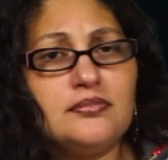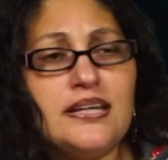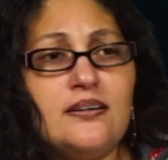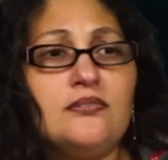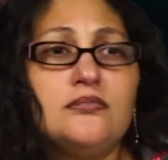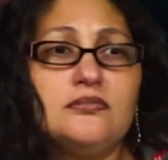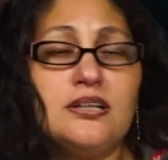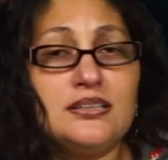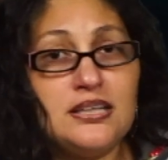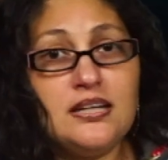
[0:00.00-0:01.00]
Now,
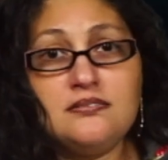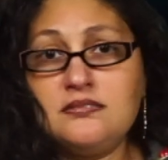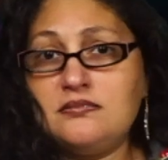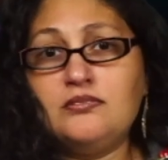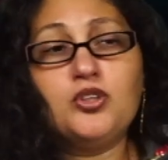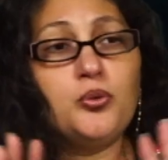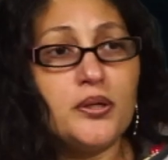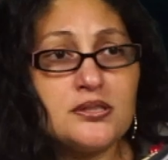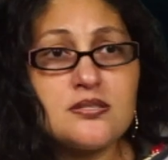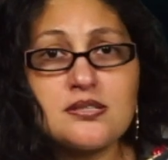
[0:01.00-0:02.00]
again,
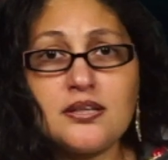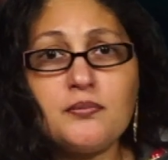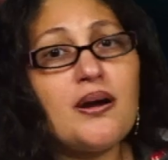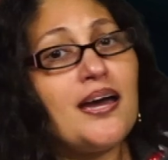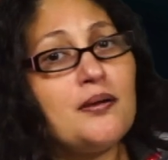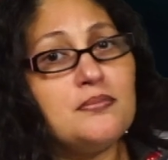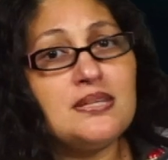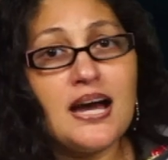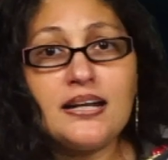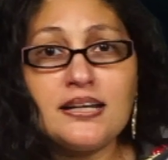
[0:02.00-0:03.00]
quick disclaimer, I am
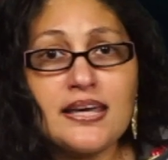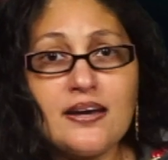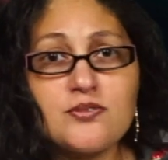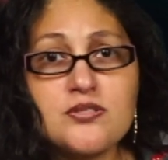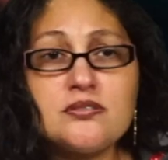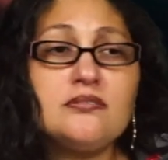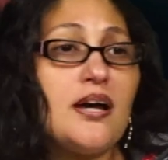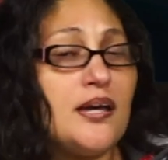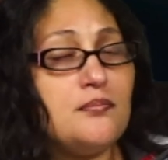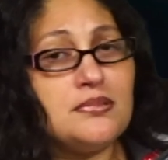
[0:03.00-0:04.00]
not a counselor.
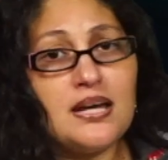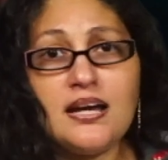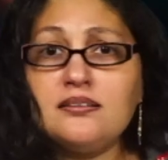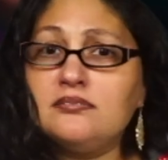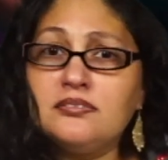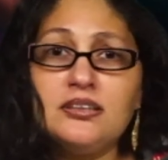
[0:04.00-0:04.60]
I am not